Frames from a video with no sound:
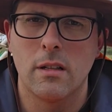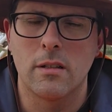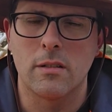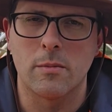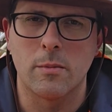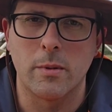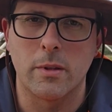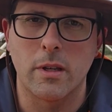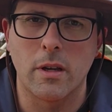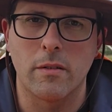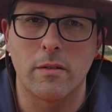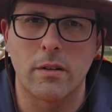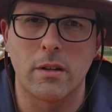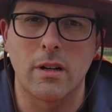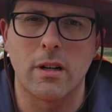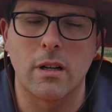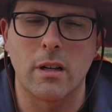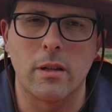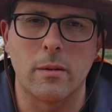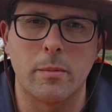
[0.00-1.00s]
it's covered
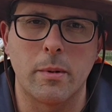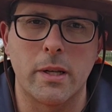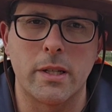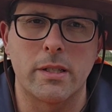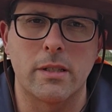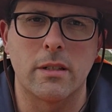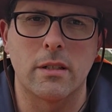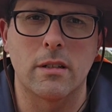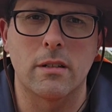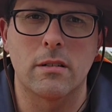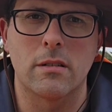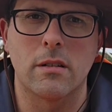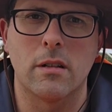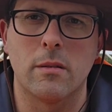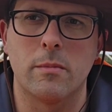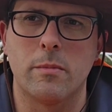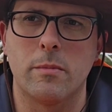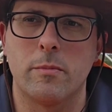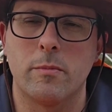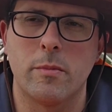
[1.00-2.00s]
in clear plastic,
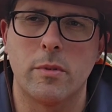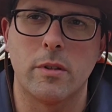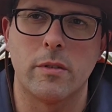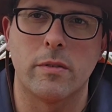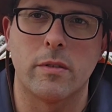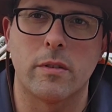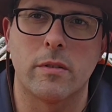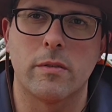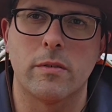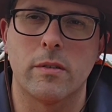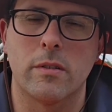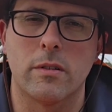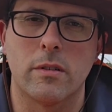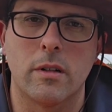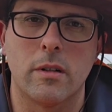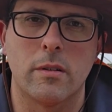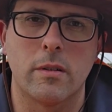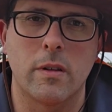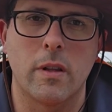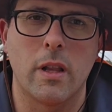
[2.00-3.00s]
so perfect for
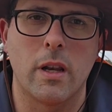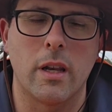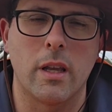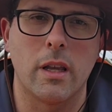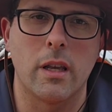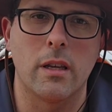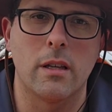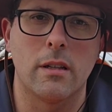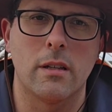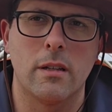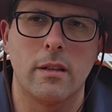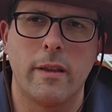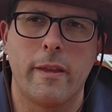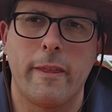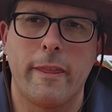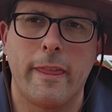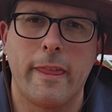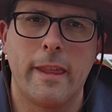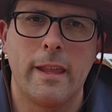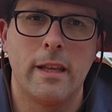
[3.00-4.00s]
getting out
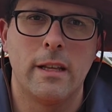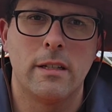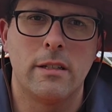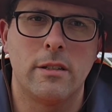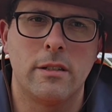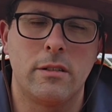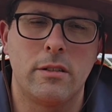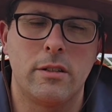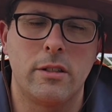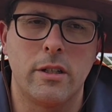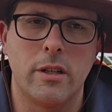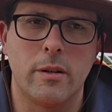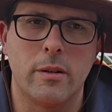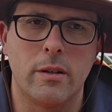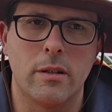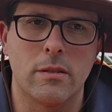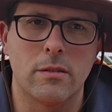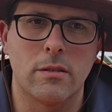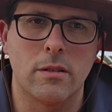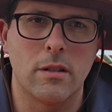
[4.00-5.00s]

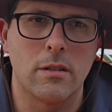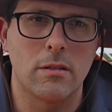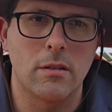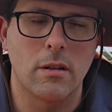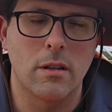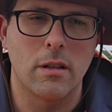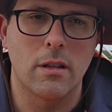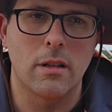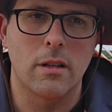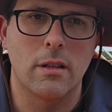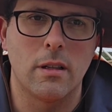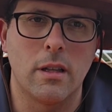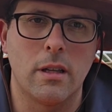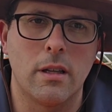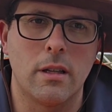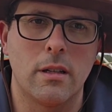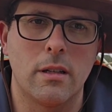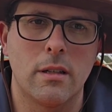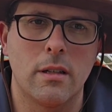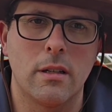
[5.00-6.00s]
GOLs and that sort of thing in
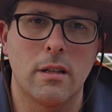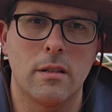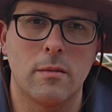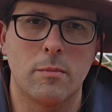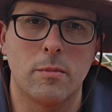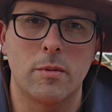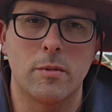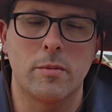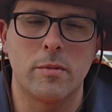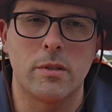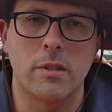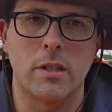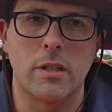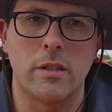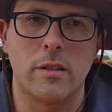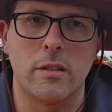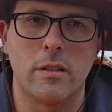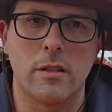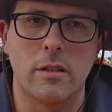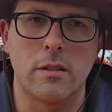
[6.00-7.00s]
there,
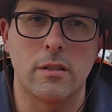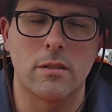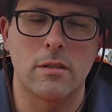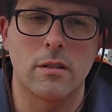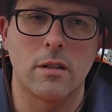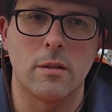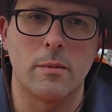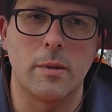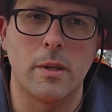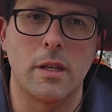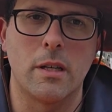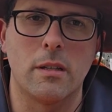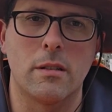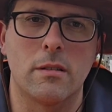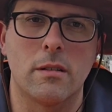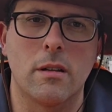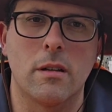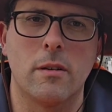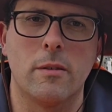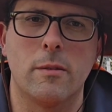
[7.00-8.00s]
especially during this time of year.
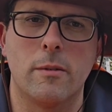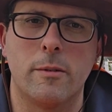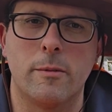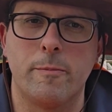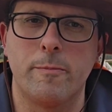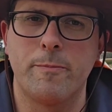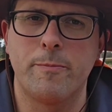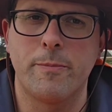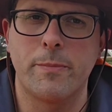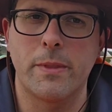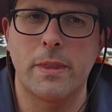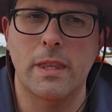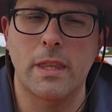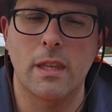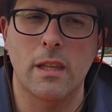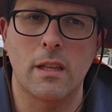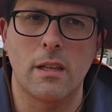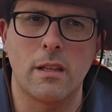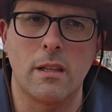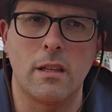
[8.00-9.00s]
So
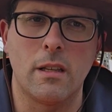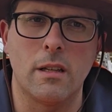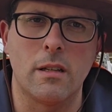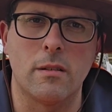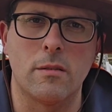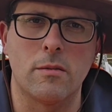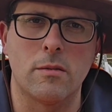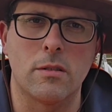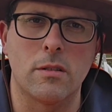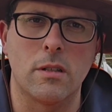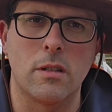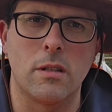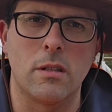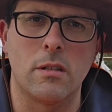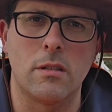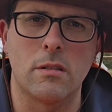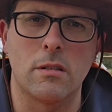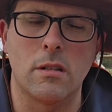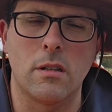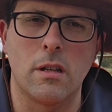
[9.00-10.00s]
yeah, see
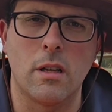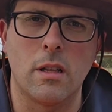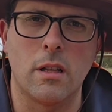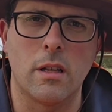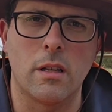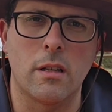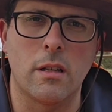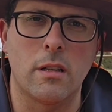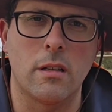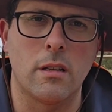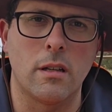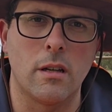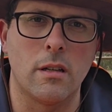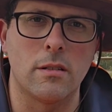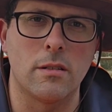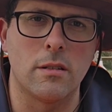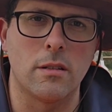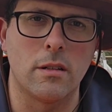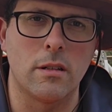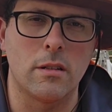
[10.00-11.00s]
how that
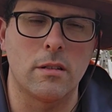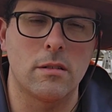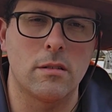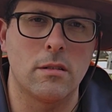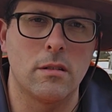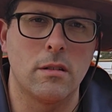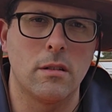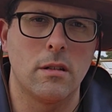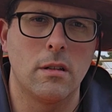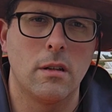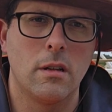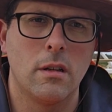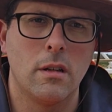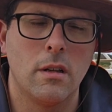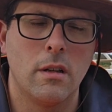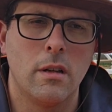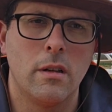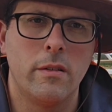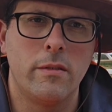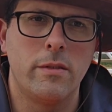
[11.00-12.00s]
goes in the next
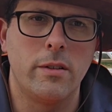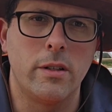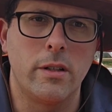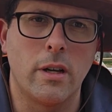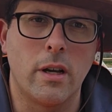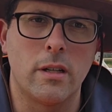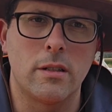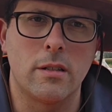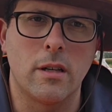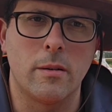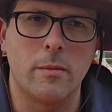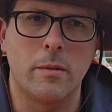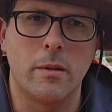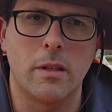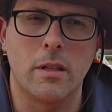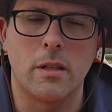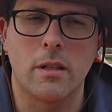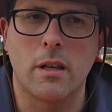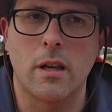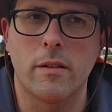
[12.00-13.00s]
few days.
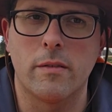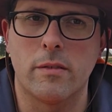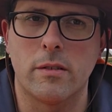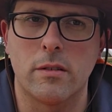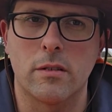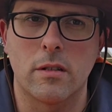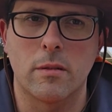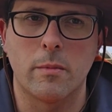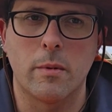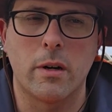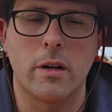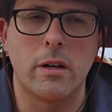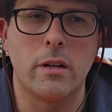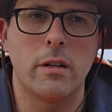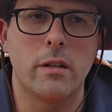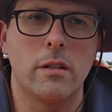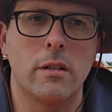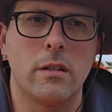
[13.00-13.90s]
Hopefully we can cover on tomorrow.